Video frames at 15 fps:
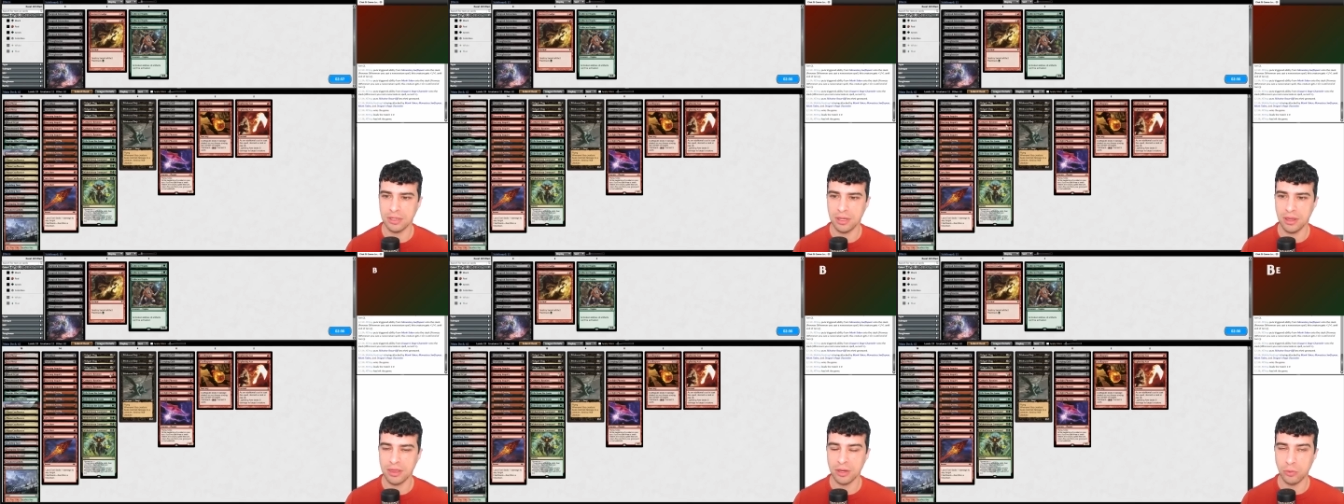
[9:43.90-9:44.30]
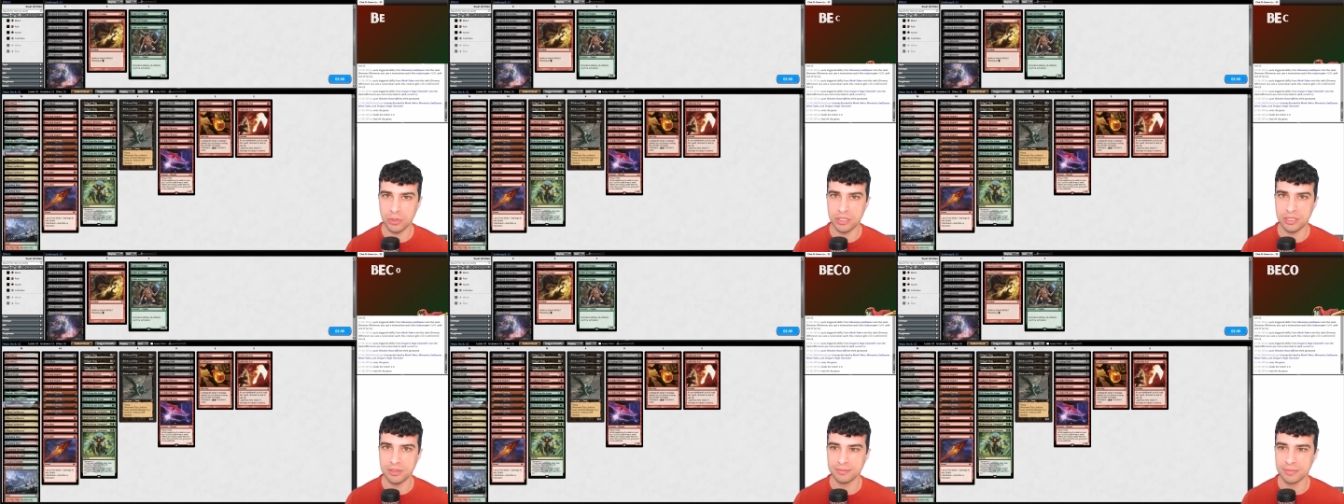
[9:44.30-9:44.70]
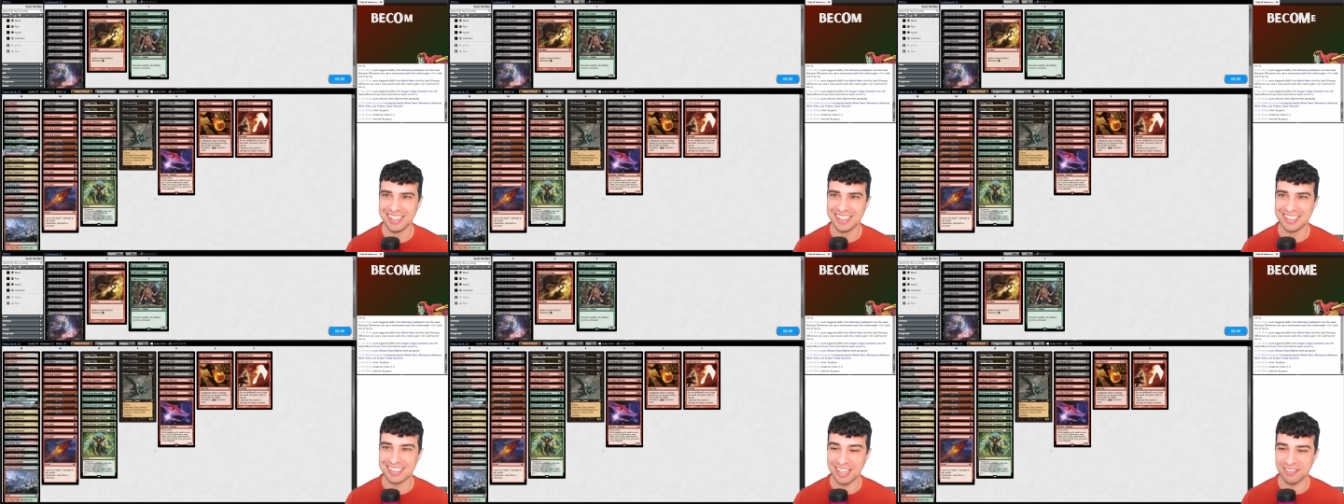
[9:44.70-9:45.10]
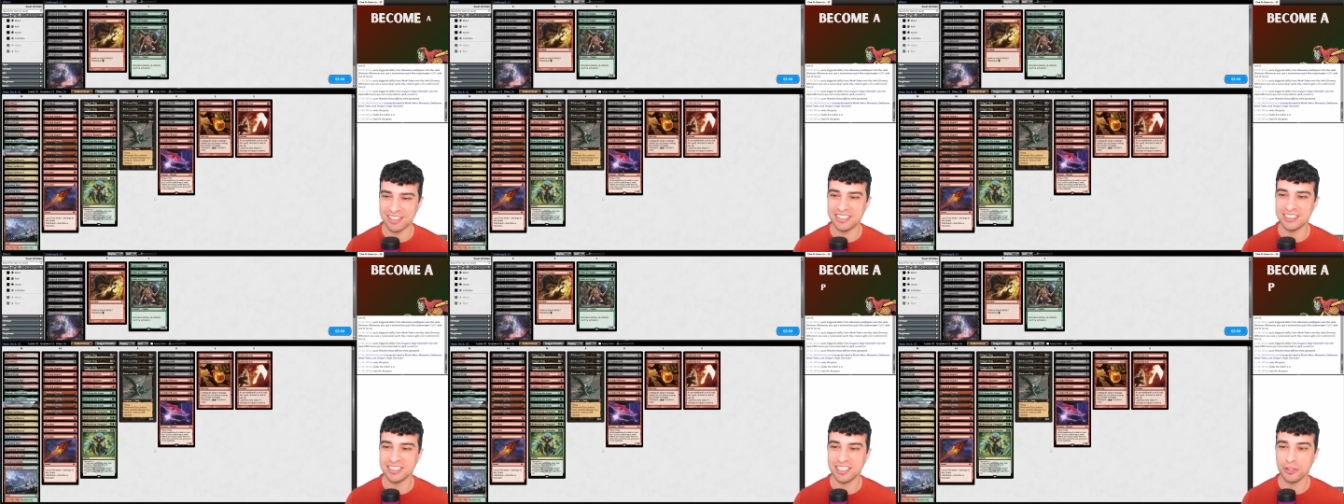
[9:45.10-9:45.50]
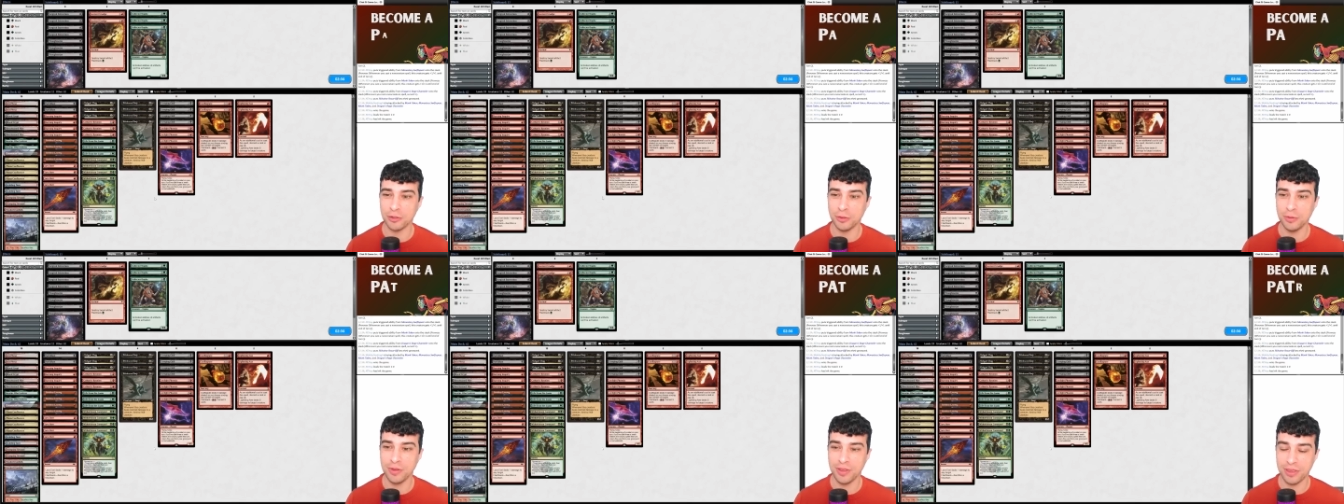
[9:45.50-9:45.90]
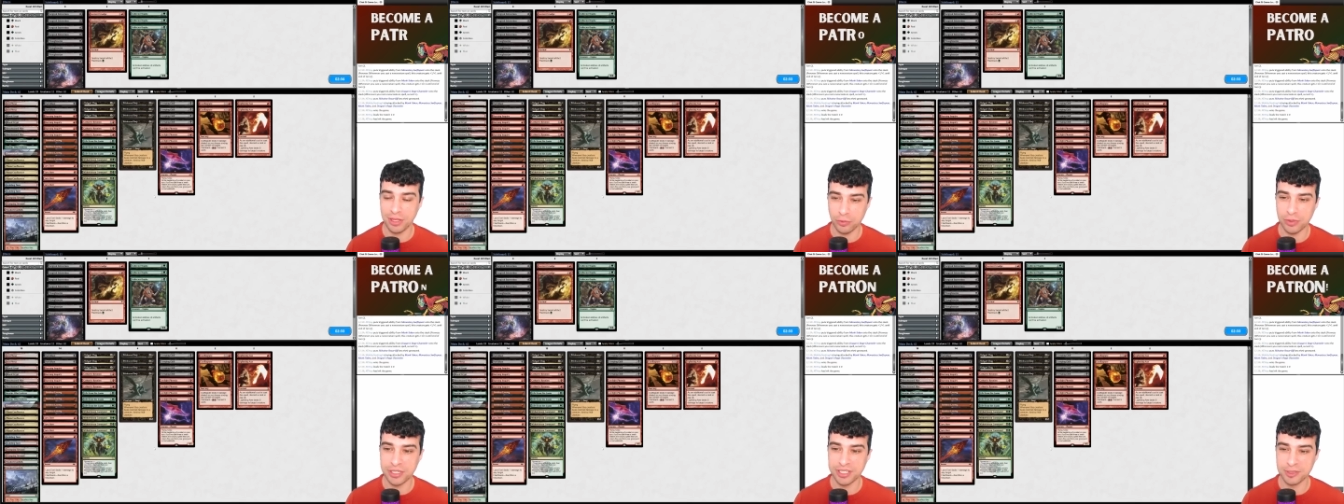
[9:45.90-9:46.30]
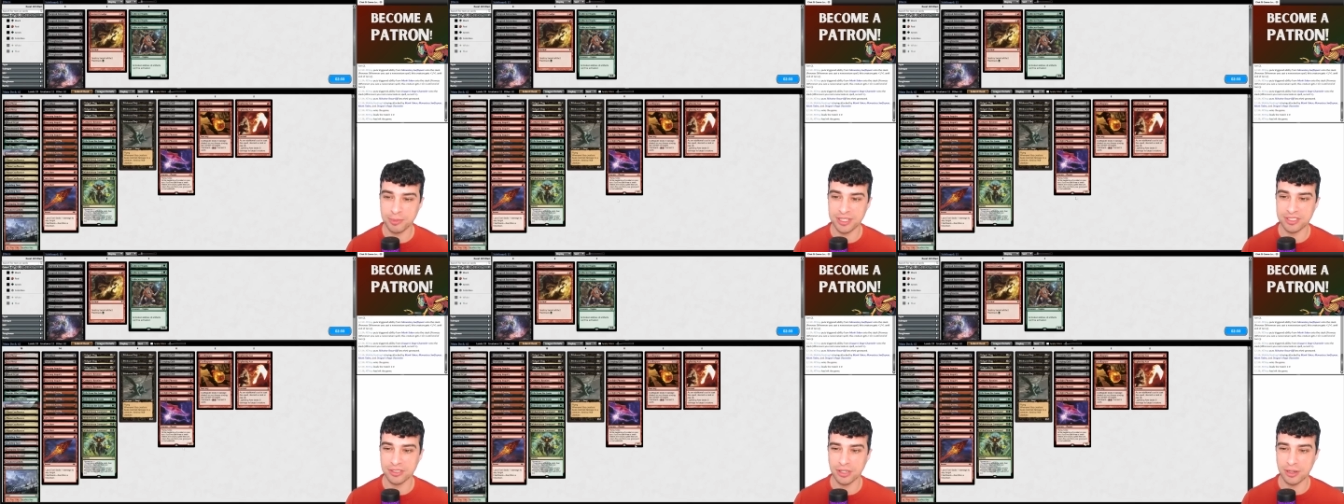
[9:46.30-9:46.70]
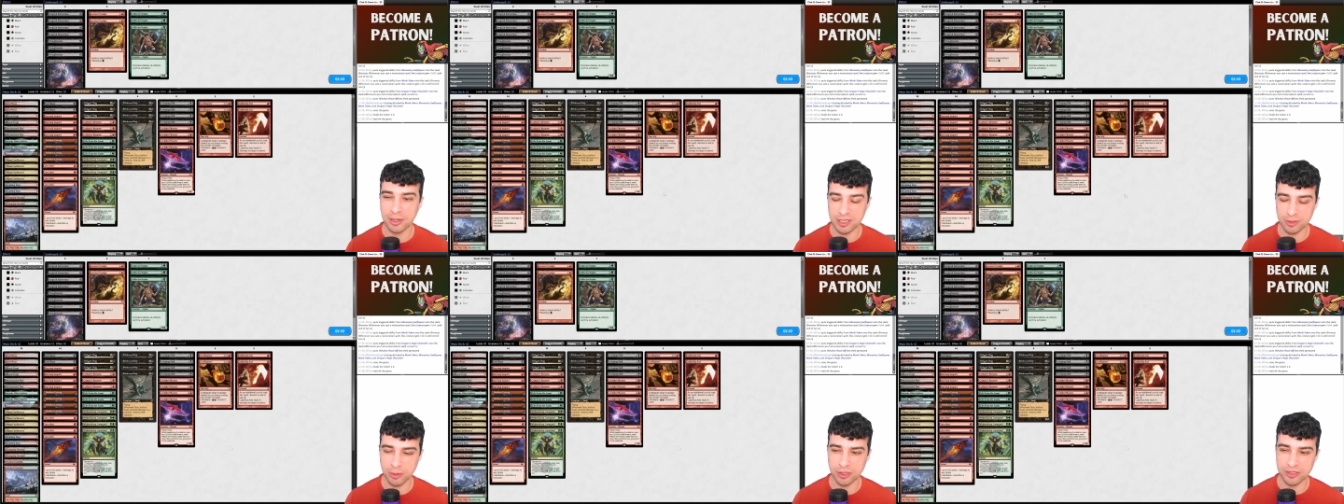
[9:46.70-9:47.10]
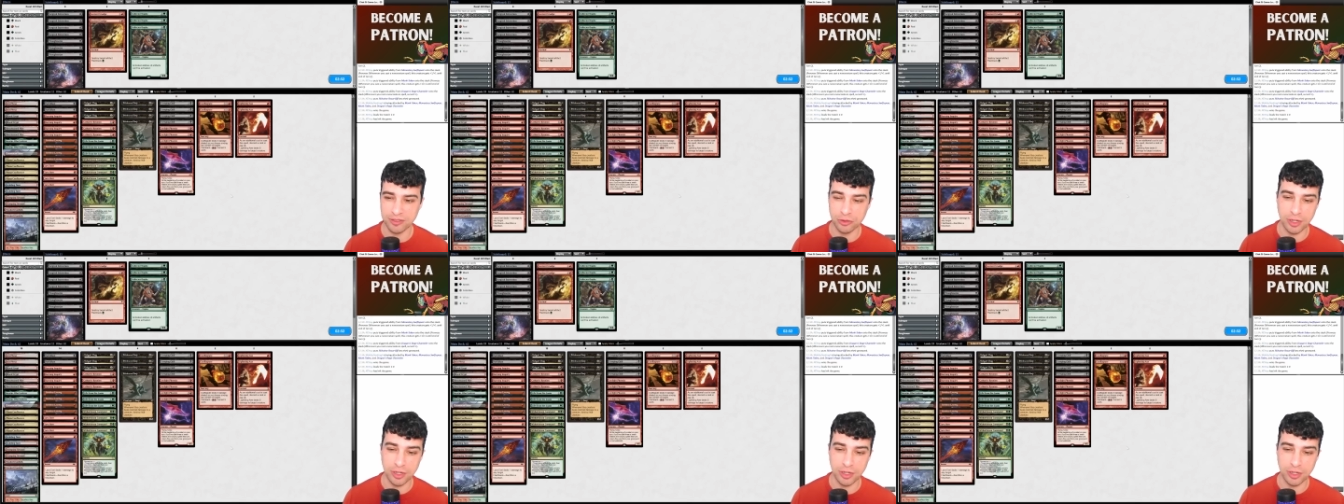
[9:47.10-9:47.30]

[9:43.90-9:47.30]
they were. 7 years ago, they were explosive.